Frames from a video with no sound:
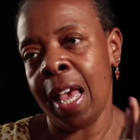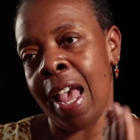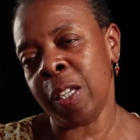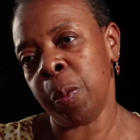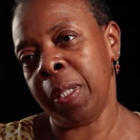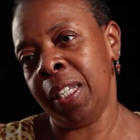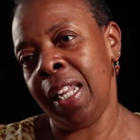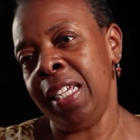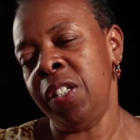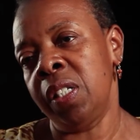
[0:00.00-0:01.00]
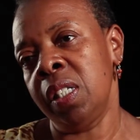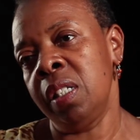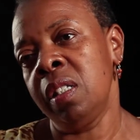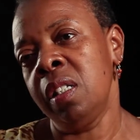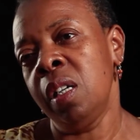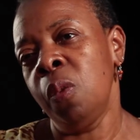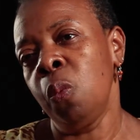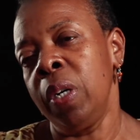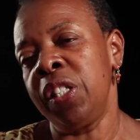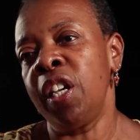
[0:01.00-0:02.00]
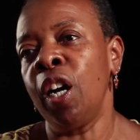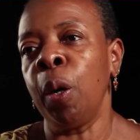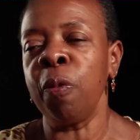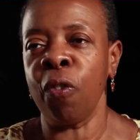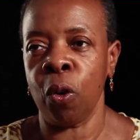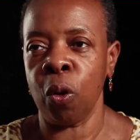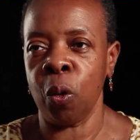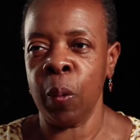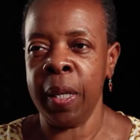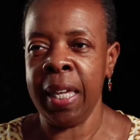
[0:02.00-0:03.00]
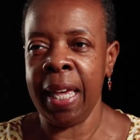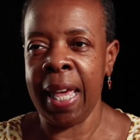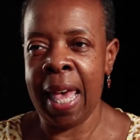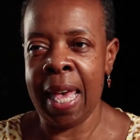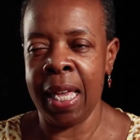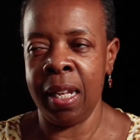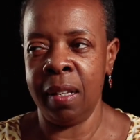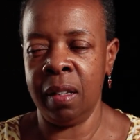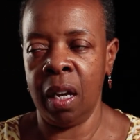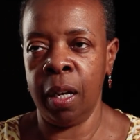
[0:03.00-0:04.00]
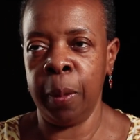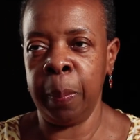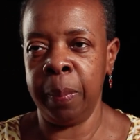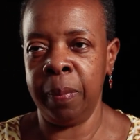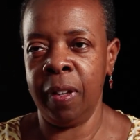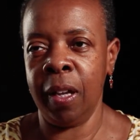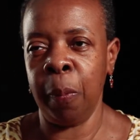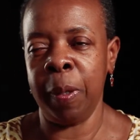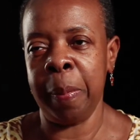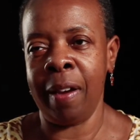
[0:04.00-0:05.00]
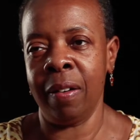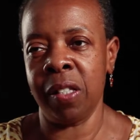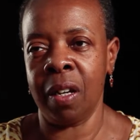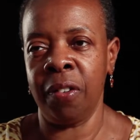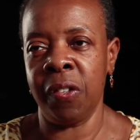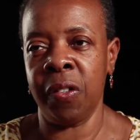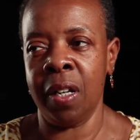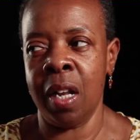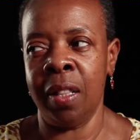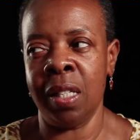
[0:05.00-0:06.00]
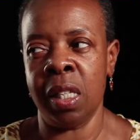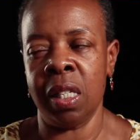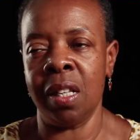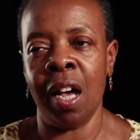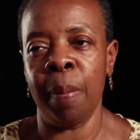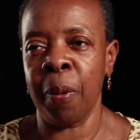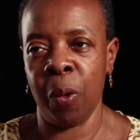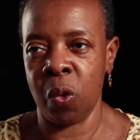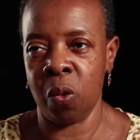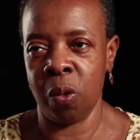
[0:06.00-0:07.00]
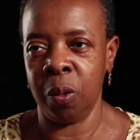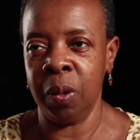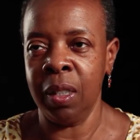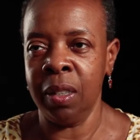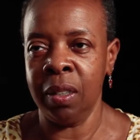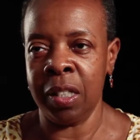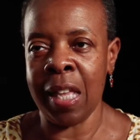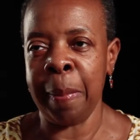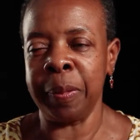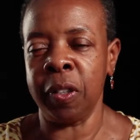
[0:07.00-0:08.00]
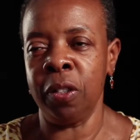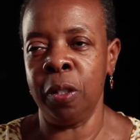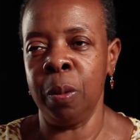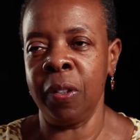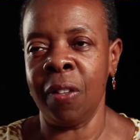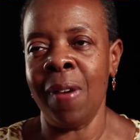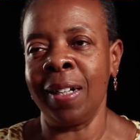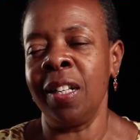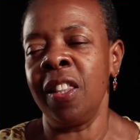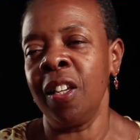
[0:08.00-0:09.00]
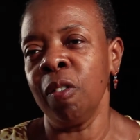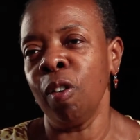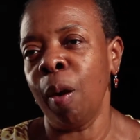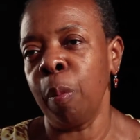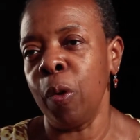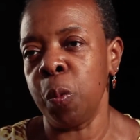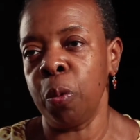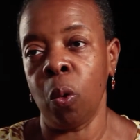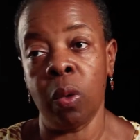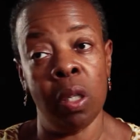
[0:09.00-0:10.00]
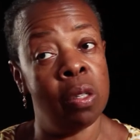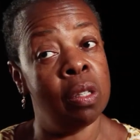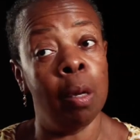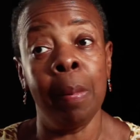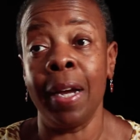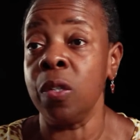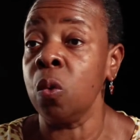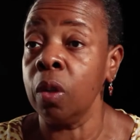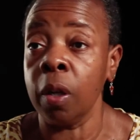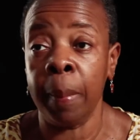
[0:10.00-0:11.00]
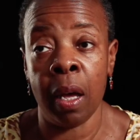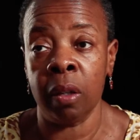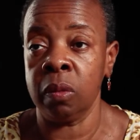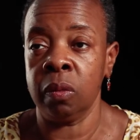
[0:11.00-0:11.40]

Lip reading: explanation was helpful in helping parents understand that this is not personal. This happens to do with the fact that the alarm was pulled and somebody's going to come out.